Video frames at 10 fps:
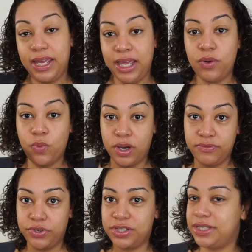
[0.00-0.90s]
in one
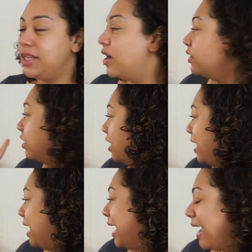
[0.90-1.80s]
versus the other.
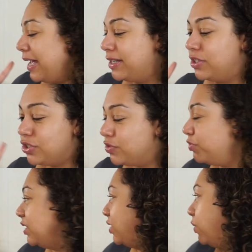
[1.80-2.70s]
And just
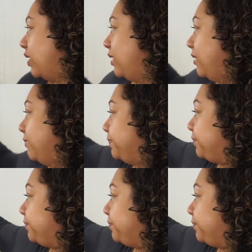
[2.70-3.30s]
really quickly,